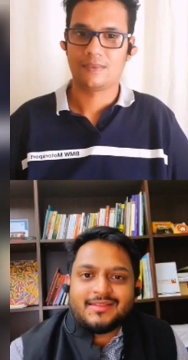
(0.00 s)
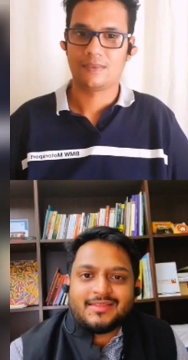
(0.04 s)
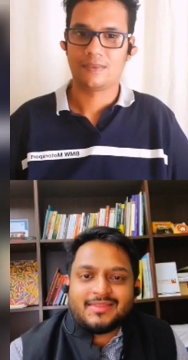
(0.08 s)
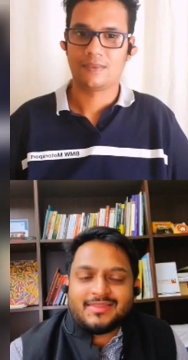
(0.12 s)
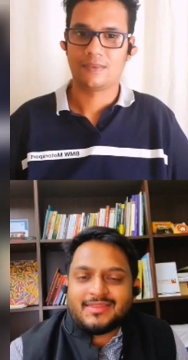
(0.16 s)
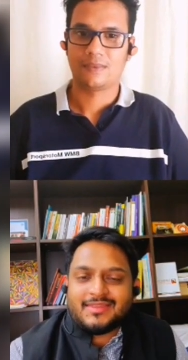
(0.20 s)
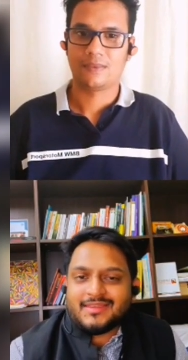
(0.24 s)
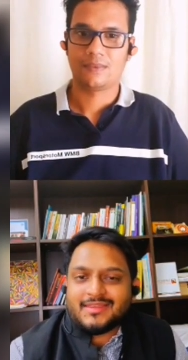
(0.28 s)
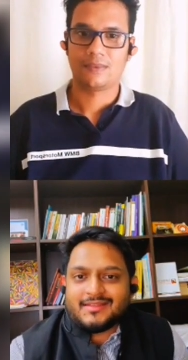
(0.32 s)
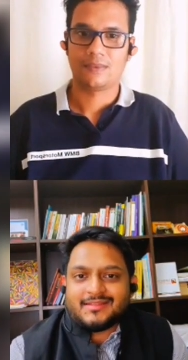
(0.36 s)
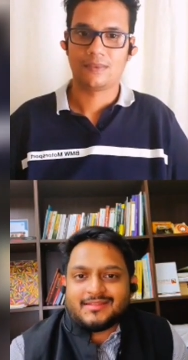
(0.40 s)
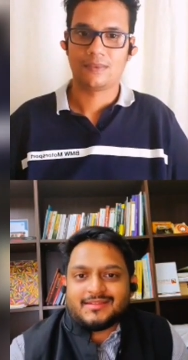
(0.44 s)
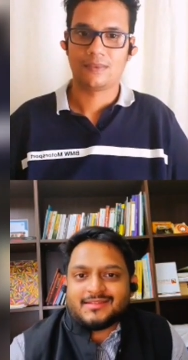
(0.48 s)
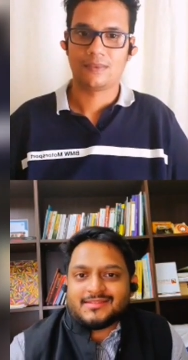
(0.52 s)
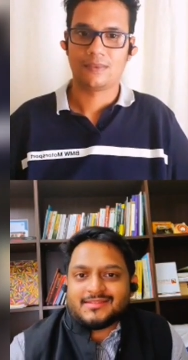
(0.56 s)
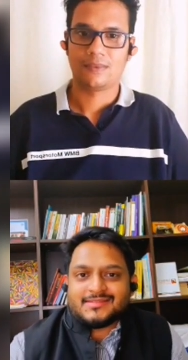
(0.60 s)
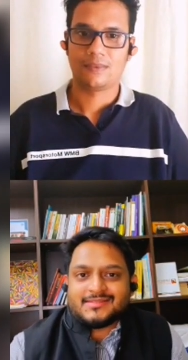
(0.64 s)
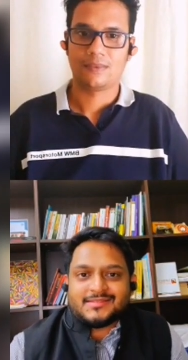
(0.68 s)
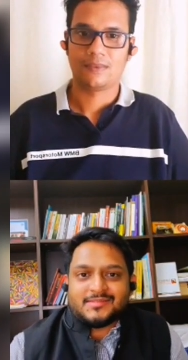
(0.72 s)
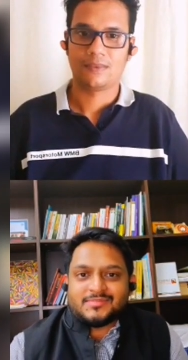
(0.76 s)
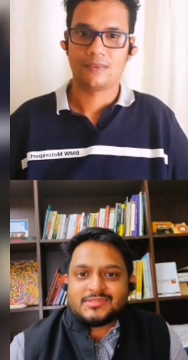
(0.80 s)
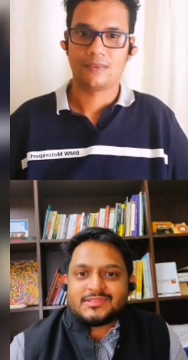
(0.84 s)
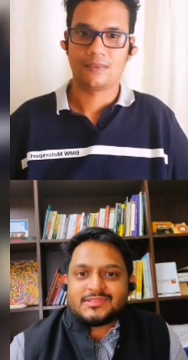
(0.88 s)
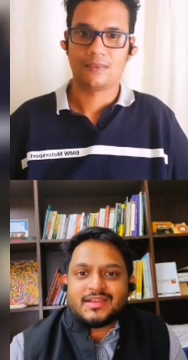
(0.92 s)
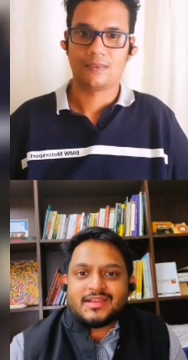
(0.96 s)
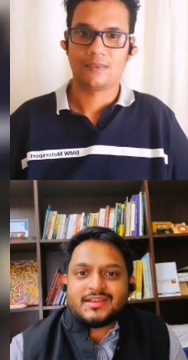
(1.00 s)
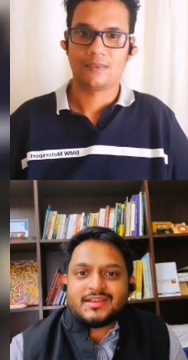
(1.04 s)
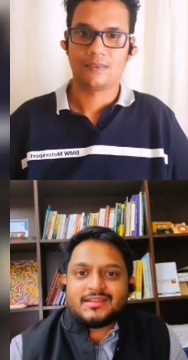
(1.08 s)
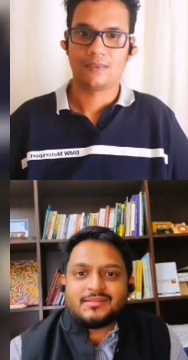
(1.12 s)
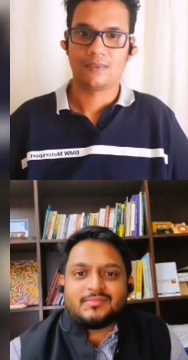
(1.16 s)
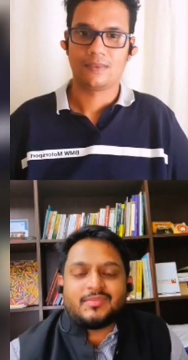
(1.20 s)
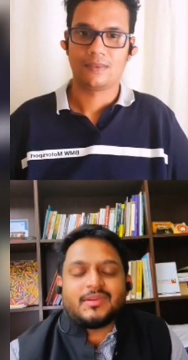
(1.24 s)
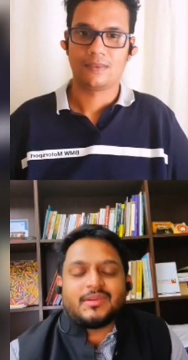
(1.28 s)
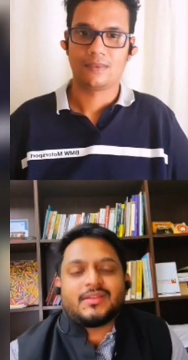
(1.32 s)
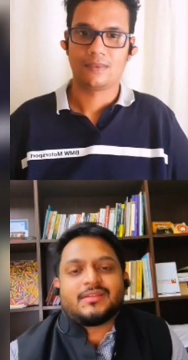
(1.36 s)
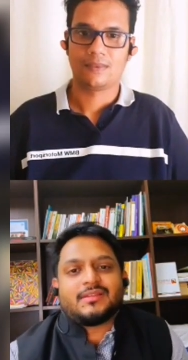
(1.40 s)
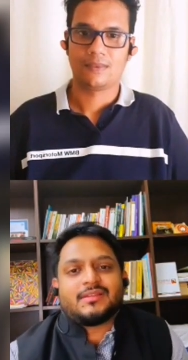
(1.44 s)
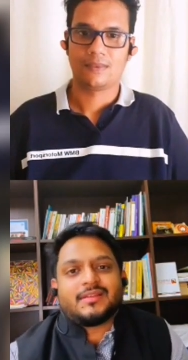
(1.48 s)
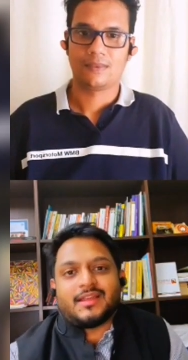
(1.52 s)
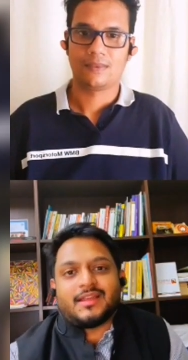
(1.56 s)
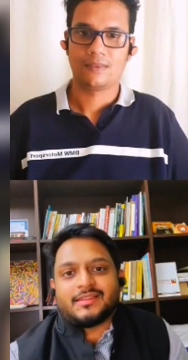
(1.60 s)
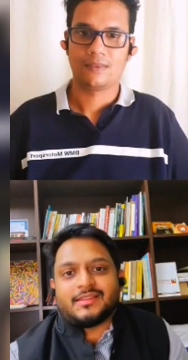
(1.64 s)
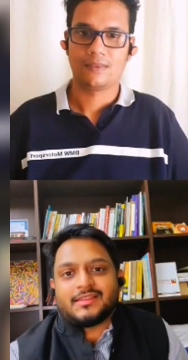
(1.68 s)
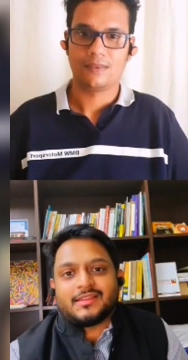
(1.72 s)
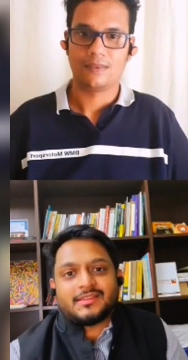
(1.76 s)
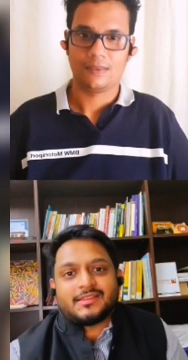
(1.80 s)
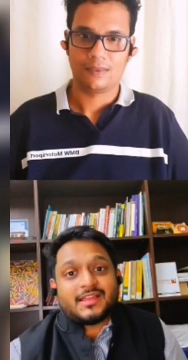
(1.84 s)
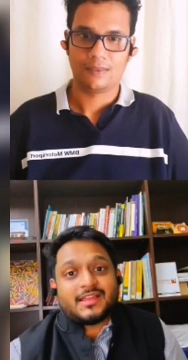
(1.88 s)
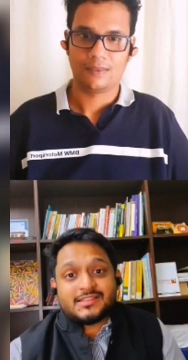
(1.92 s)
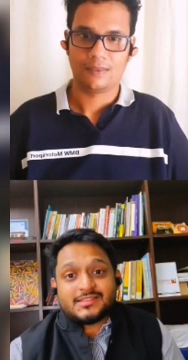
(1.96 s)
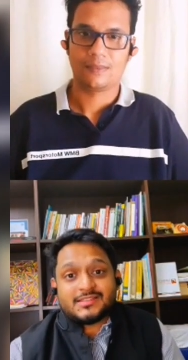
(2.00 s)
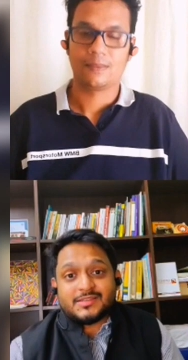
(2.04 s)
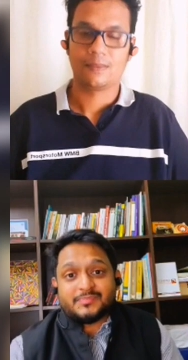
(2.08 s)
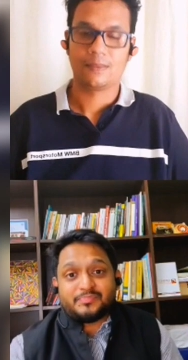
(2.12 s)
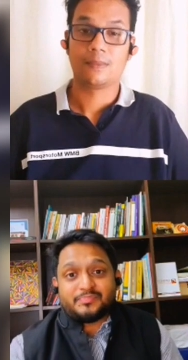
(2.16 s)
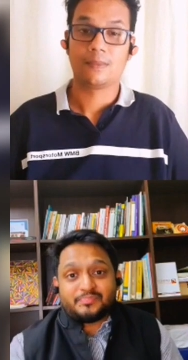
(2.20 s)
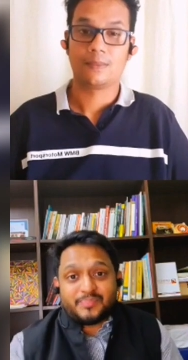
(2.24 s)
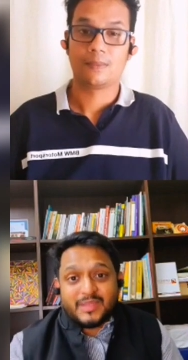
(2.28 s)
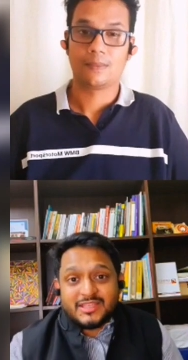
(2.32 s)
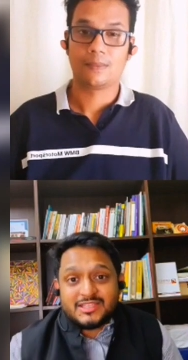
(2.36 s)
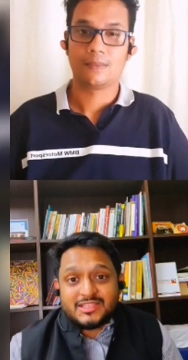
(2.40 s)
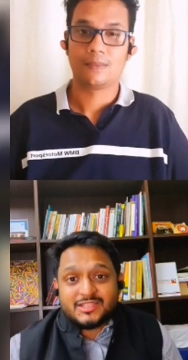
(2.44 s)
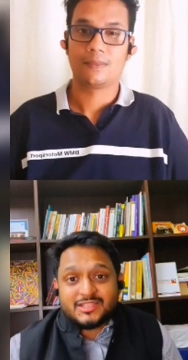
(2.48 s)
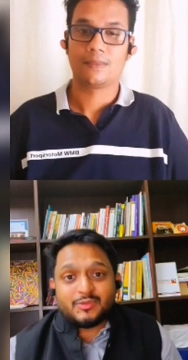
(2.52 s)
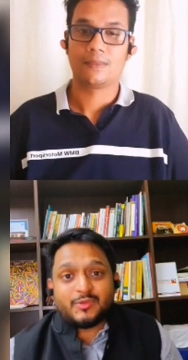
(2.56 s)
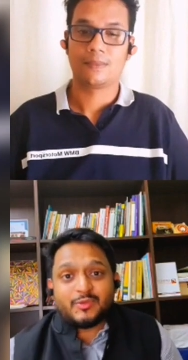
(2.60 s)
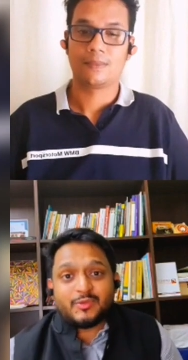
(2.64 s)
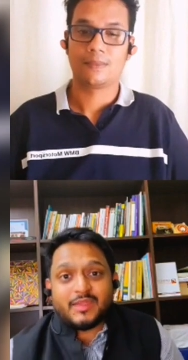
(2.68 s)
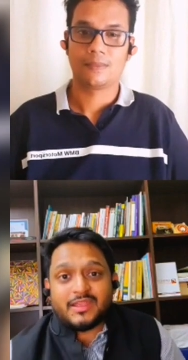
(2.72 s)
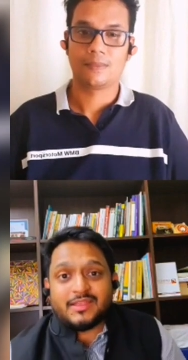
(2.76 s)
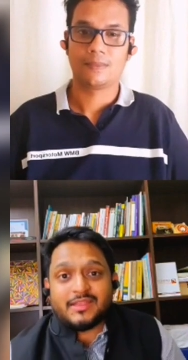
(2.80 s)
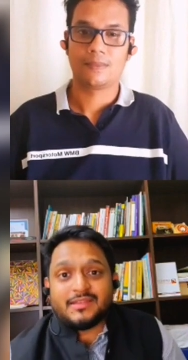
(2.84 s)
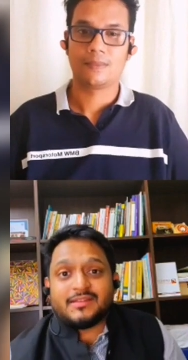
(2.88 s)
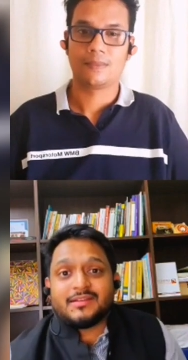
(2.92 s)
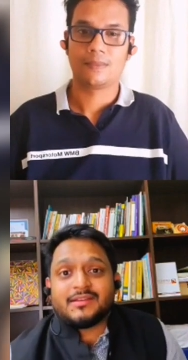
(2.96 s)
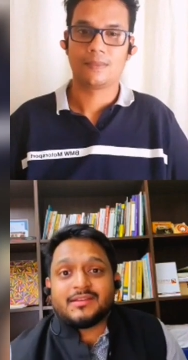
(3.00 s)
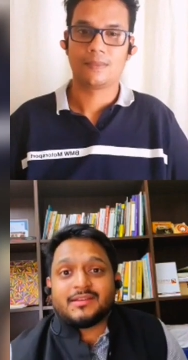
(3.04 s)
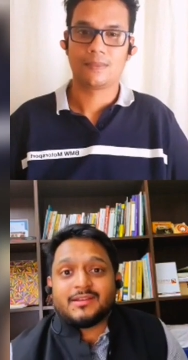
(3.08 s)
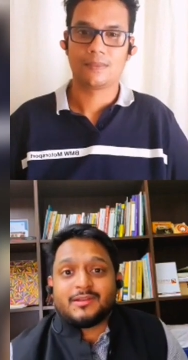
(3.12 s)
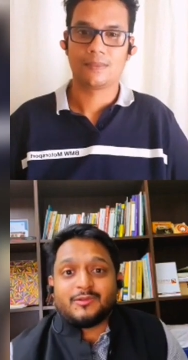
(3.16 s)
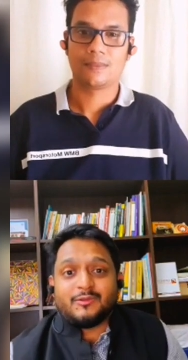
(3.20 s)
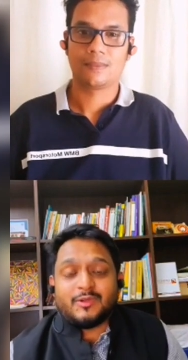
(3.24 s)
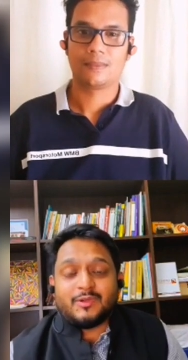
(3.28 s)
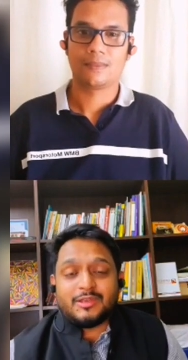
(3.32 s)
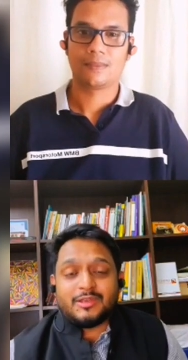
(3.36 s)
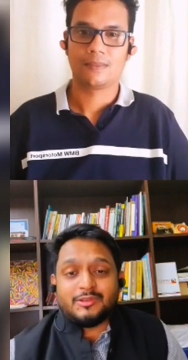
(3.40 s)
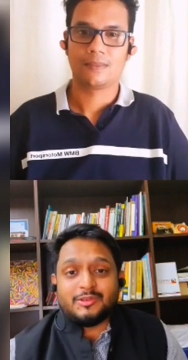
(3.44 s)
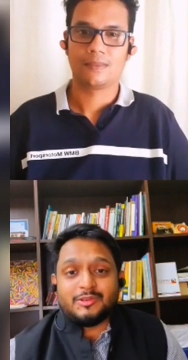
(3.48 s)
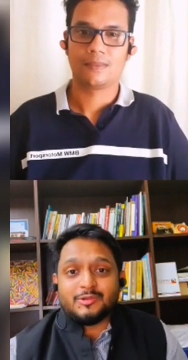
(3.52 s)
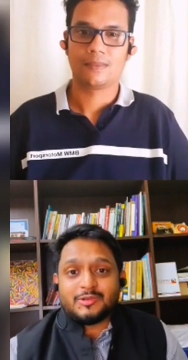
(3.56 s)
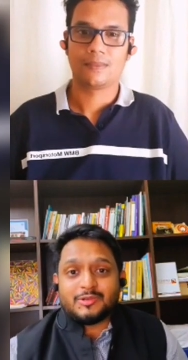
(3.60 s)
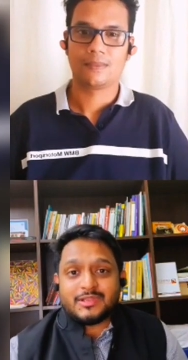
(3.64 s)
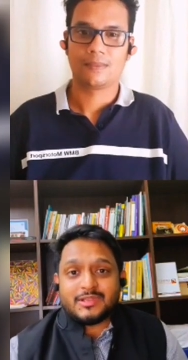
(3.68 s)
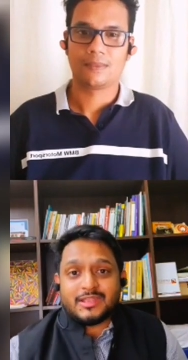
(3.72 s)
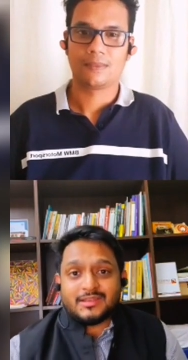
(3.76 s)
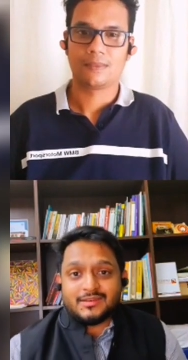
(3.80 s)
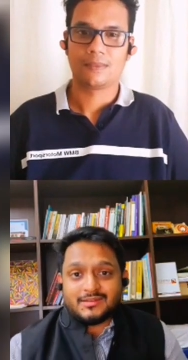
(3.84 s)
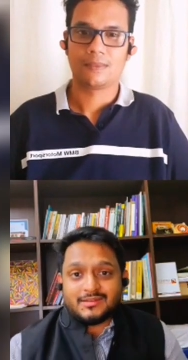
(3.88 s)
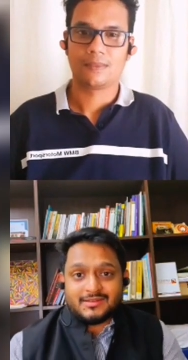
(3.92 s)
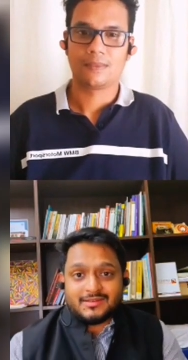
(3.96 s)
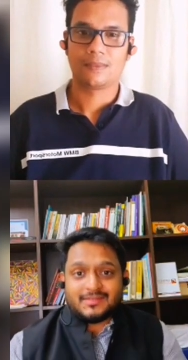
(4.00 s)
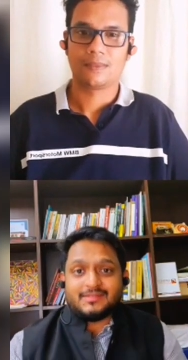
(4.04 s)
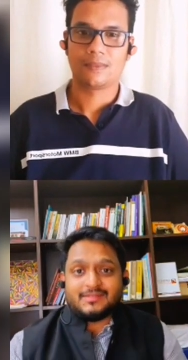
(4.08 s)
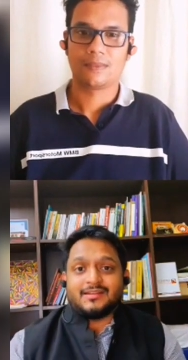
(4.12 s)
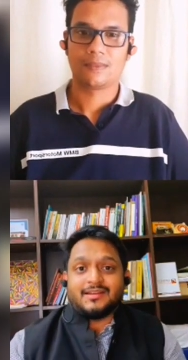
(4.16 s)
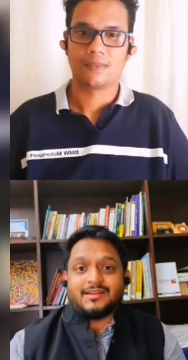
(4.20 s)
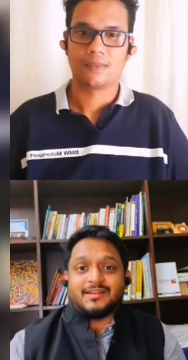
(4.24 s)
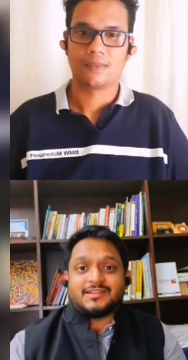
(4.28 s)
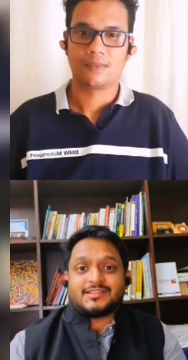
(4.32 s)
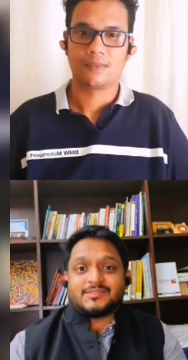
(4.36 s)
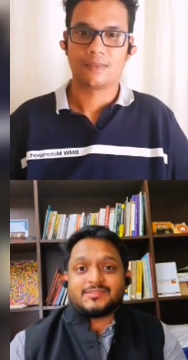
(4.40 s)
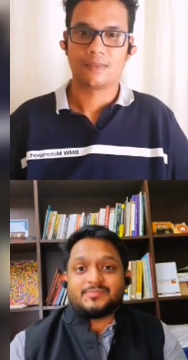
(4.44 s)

Speaker 1: think it's absurd, but I think that's the best way when you can uh,